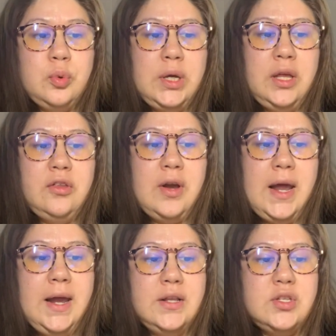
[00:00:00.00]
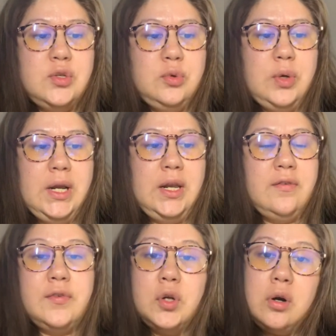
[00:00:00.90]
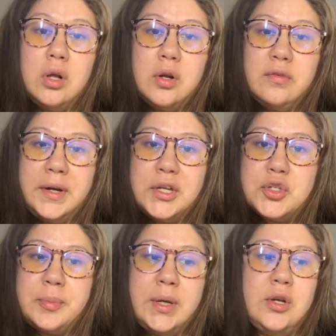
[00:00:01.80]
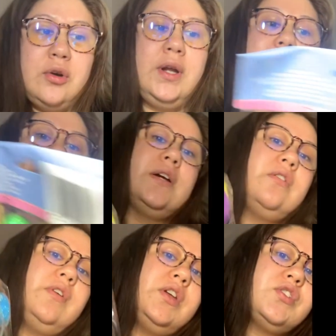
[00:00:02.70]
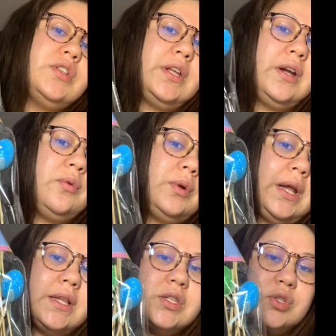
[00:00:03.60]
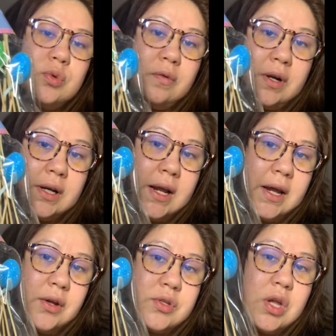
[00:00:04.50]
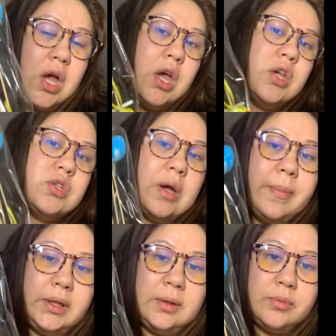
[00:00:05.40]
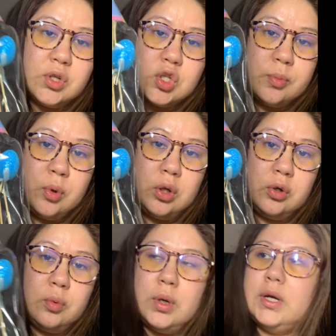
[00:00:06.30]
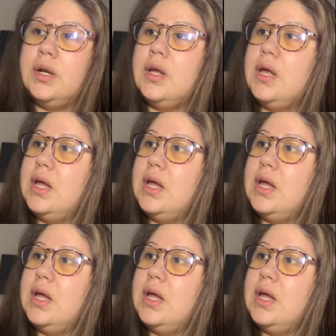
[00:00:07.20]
either add to any floral arrangement or any decoration that I would like to do around the house. So I picked up the smaller one.